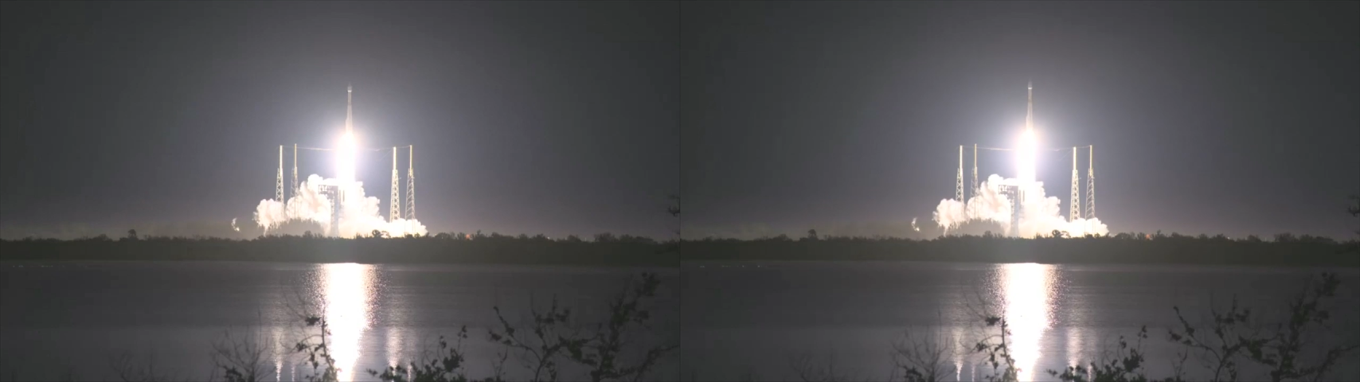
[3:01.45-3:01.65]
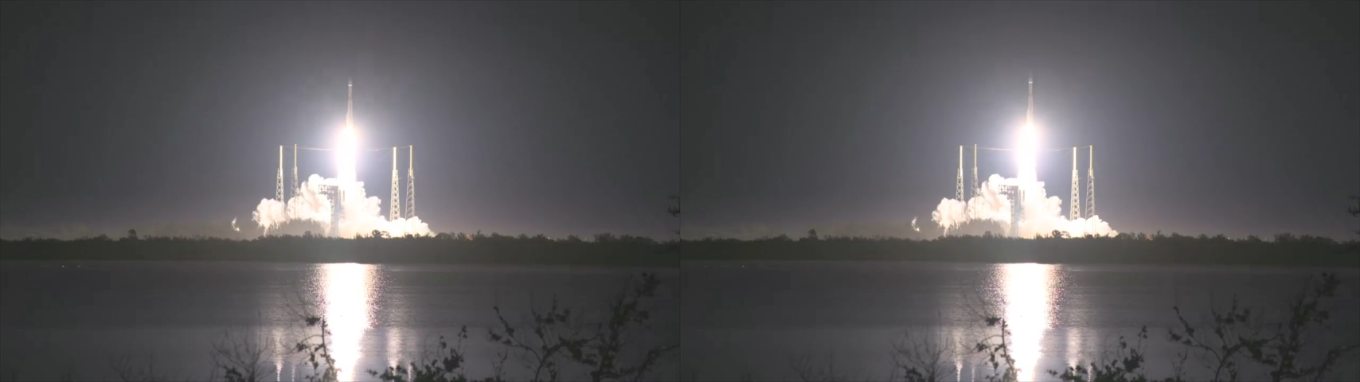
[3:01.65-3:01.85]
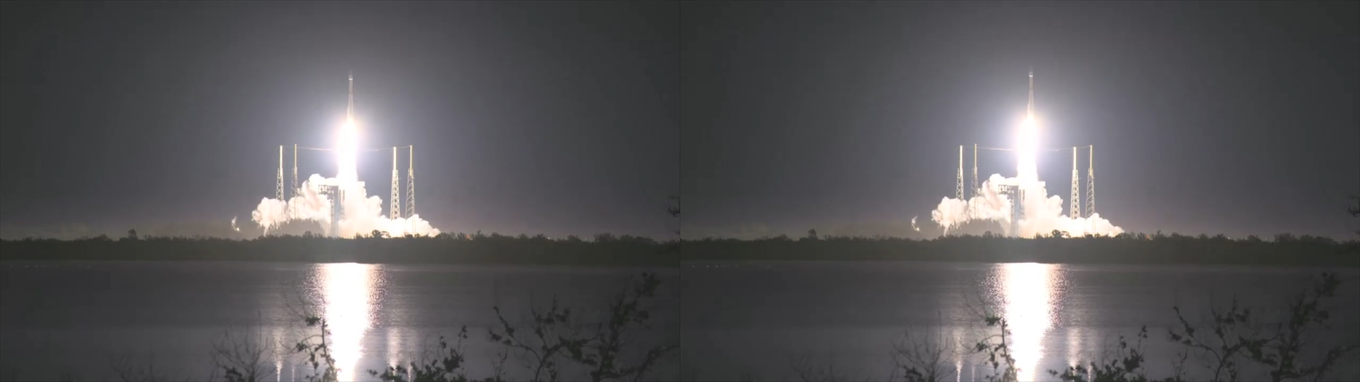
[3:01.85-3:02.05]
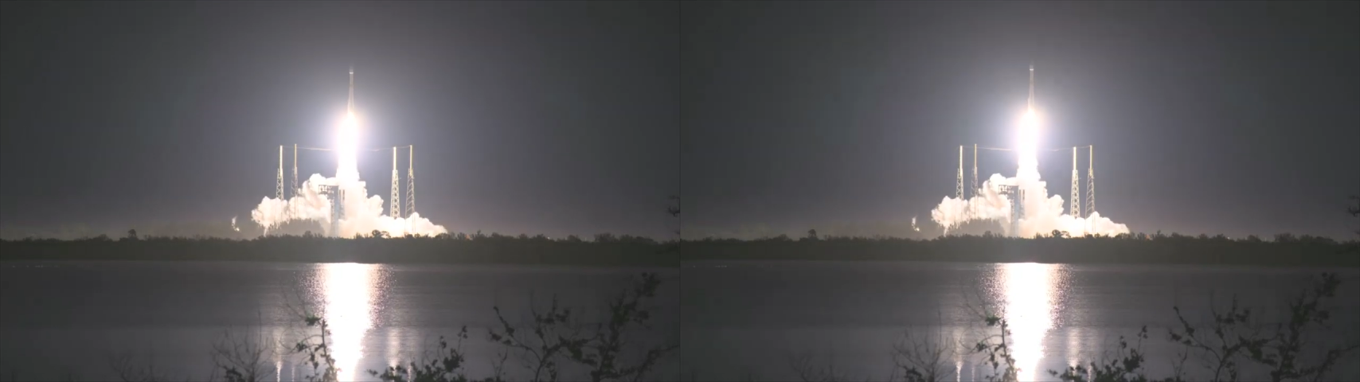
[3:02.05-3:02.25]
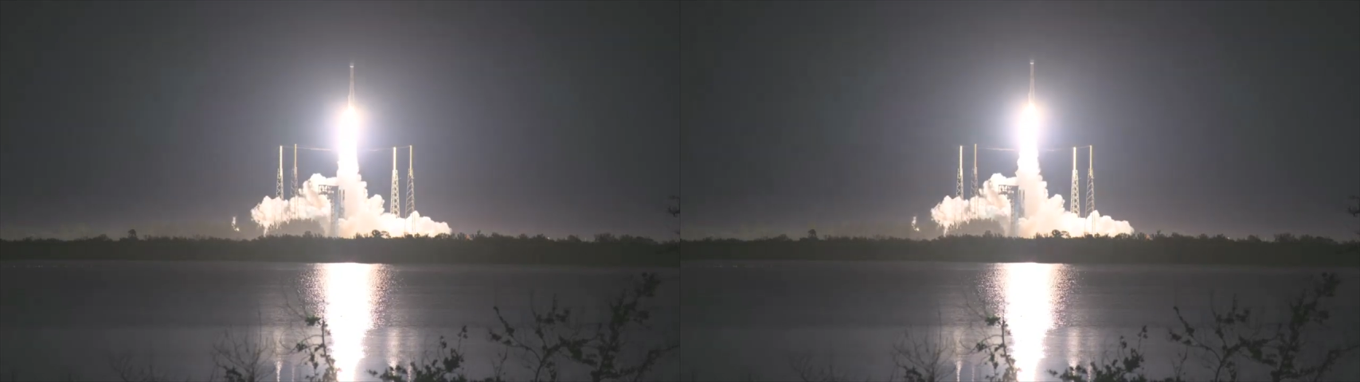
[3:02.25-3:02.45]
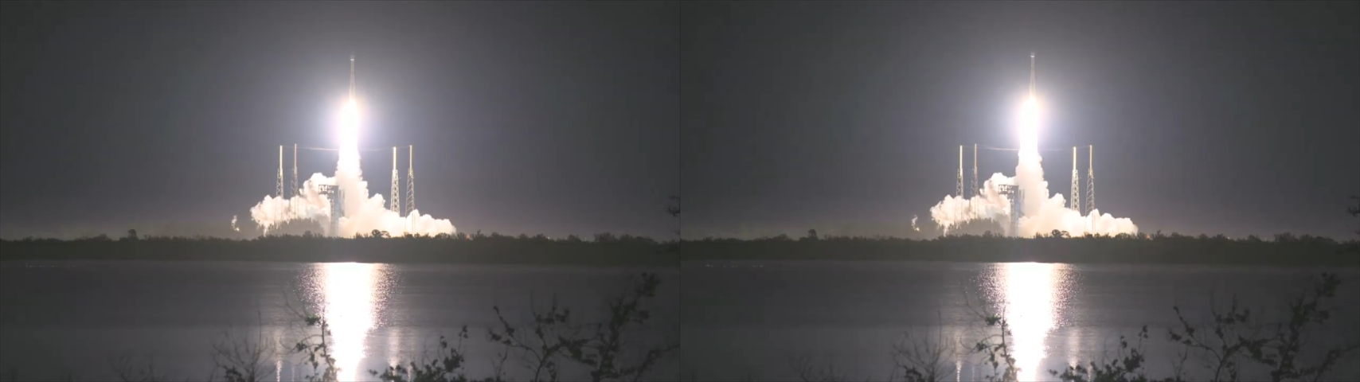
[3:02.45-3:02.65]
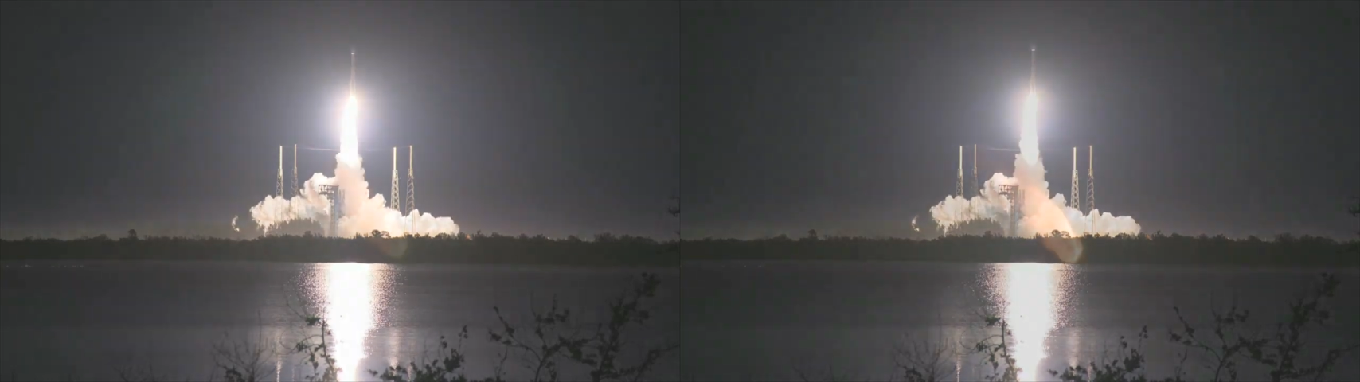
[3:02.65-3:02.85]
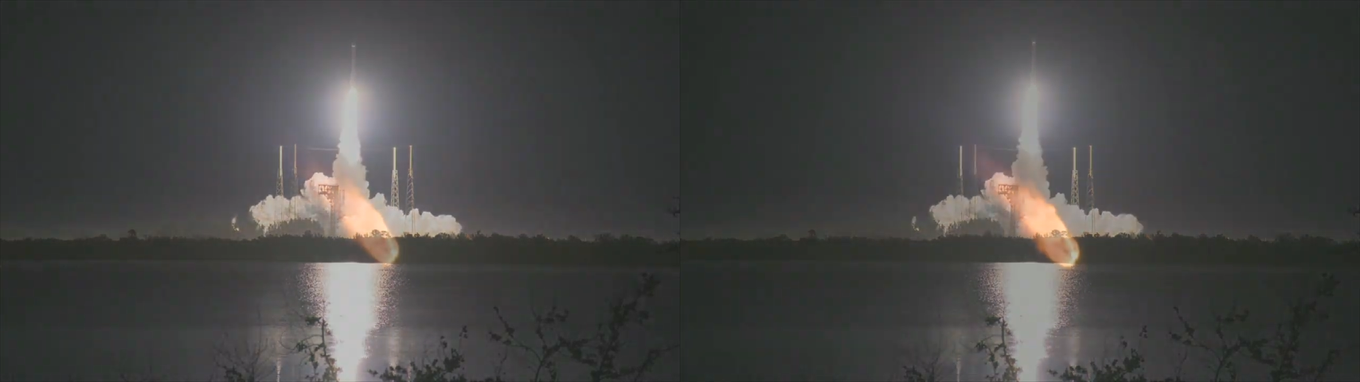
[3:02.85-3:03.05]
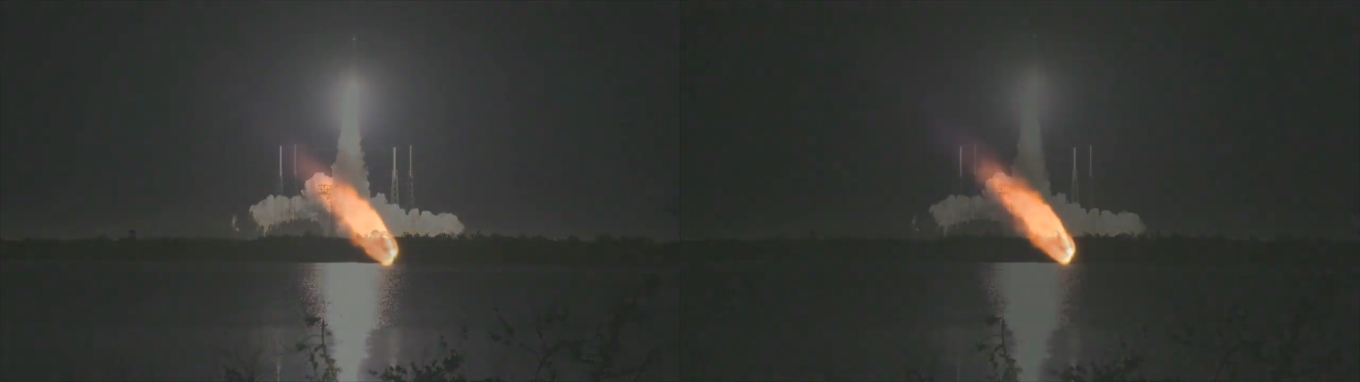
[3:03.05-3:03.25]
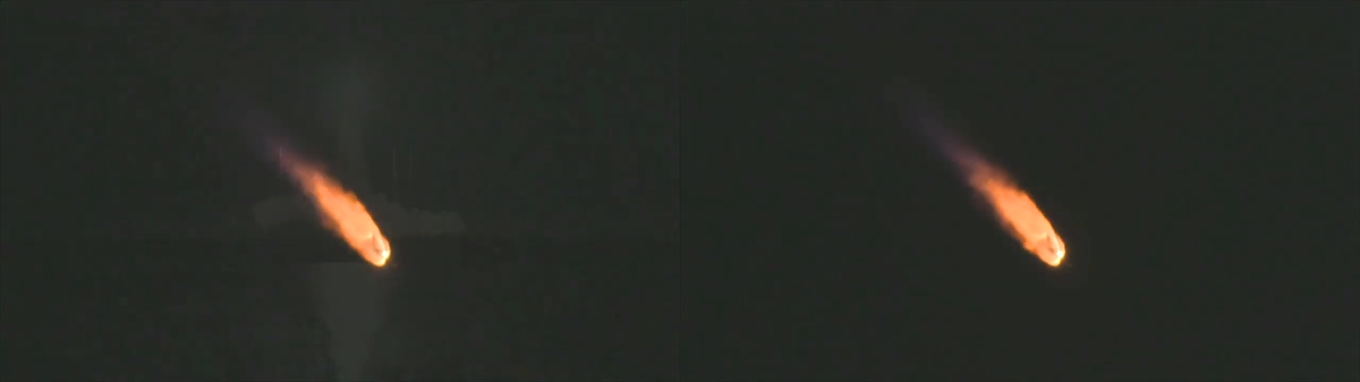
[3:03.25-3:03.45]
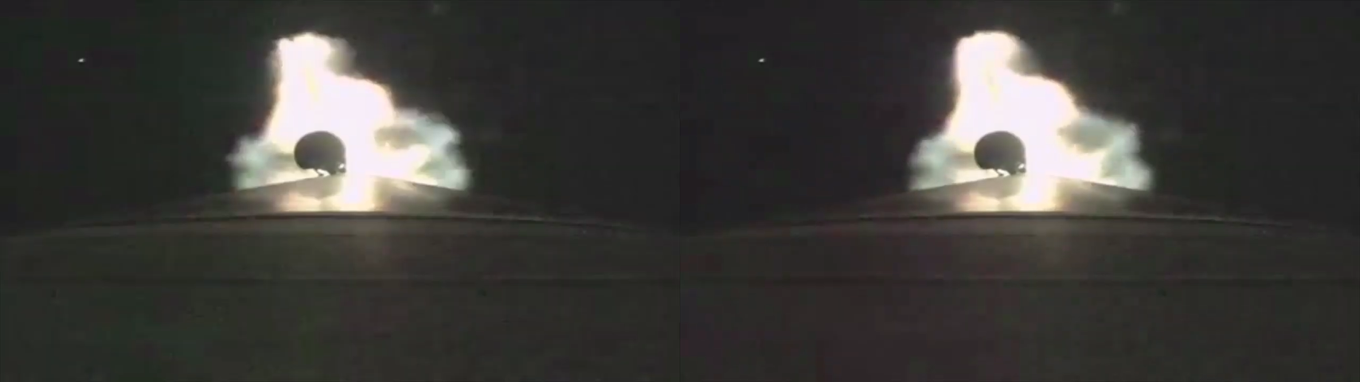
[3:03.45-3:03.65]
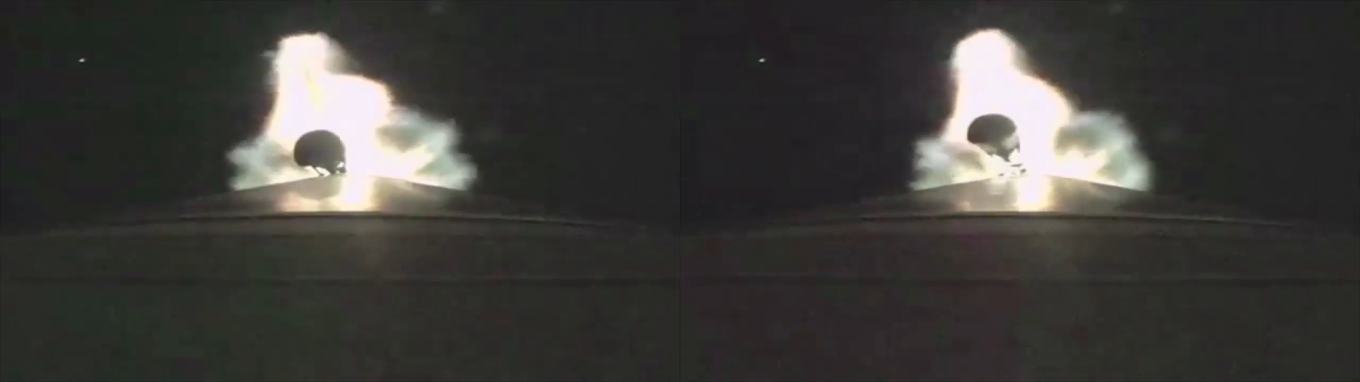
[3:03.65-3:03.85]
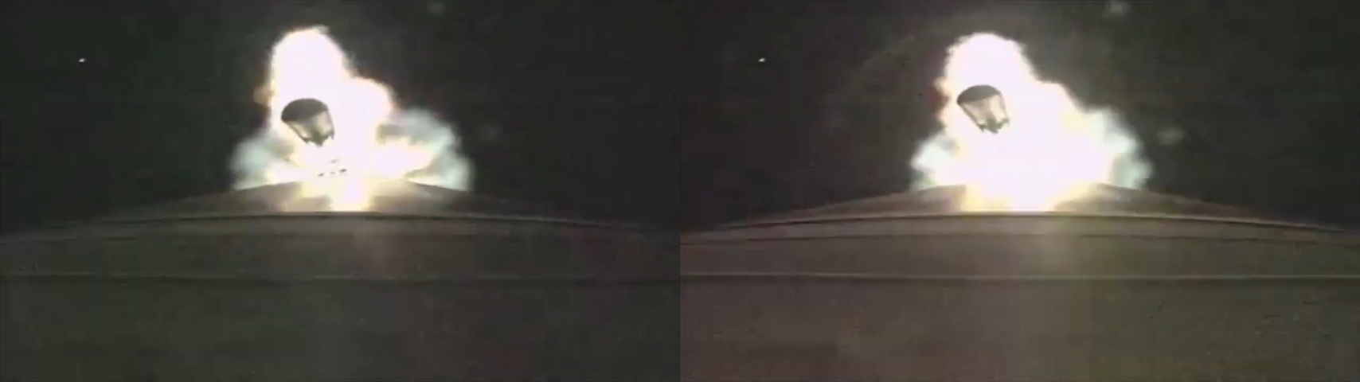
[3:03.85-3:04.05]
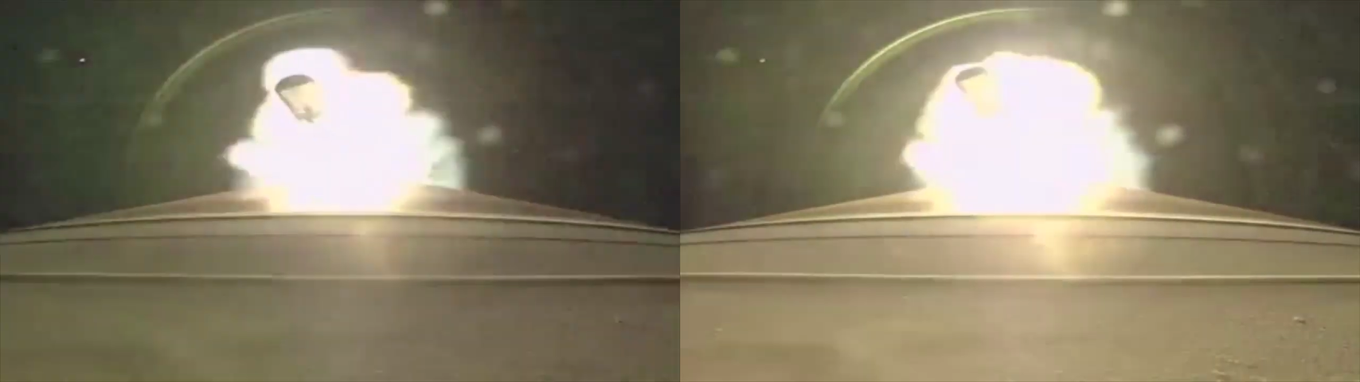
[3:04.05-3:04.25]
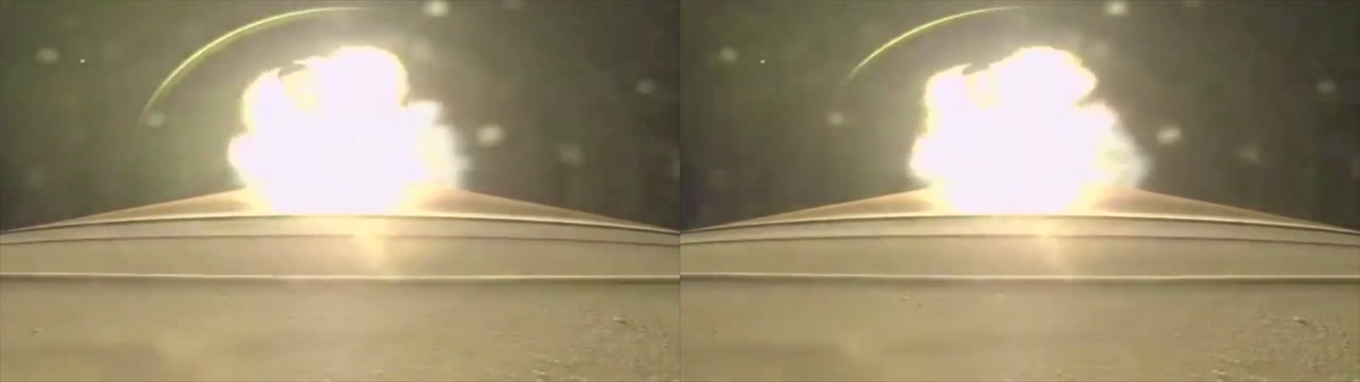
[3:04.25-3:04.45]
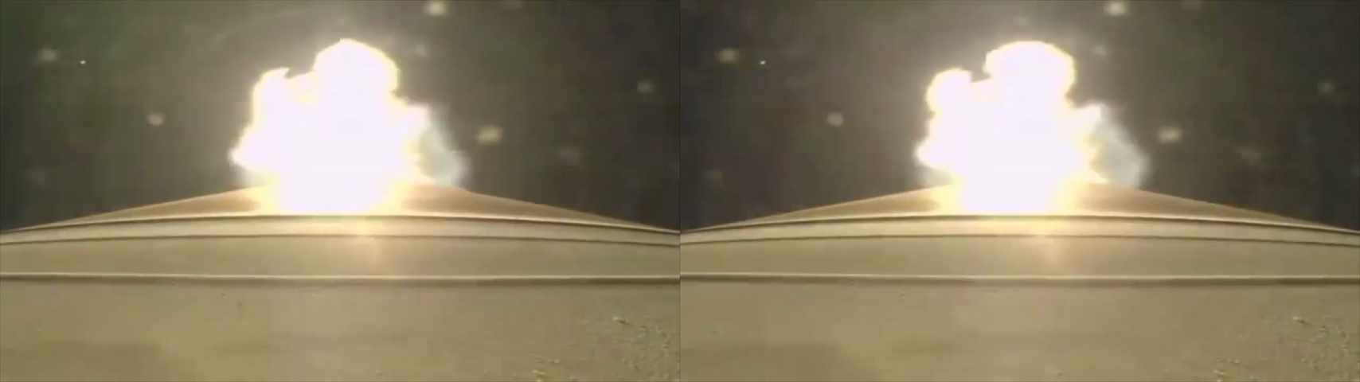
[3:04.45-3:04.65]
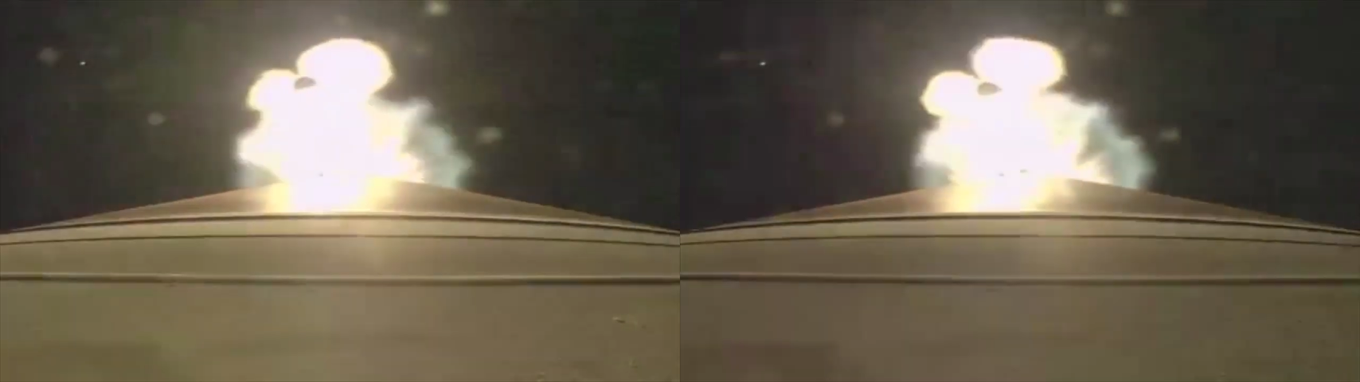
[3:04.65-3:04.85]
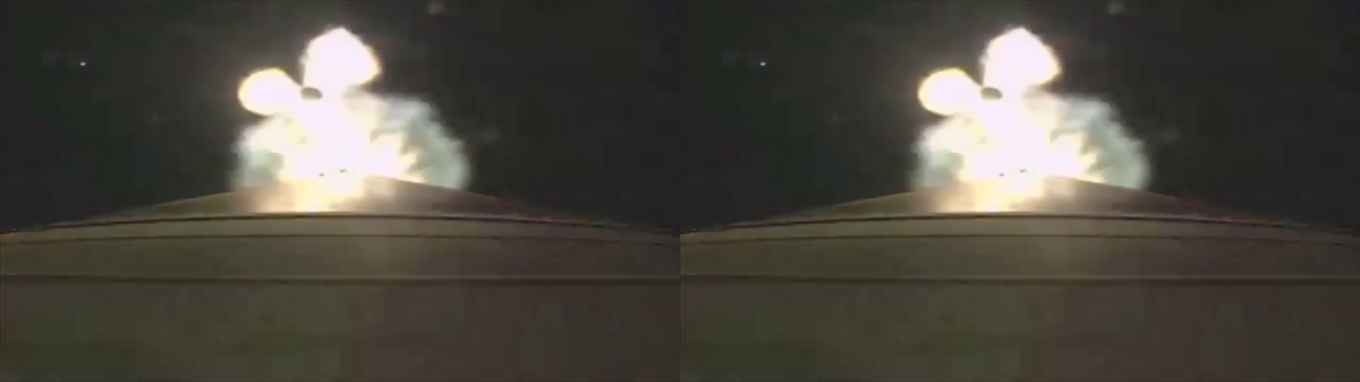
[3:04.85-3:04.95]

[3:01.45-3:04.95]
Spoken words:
[unreadable: no face in view]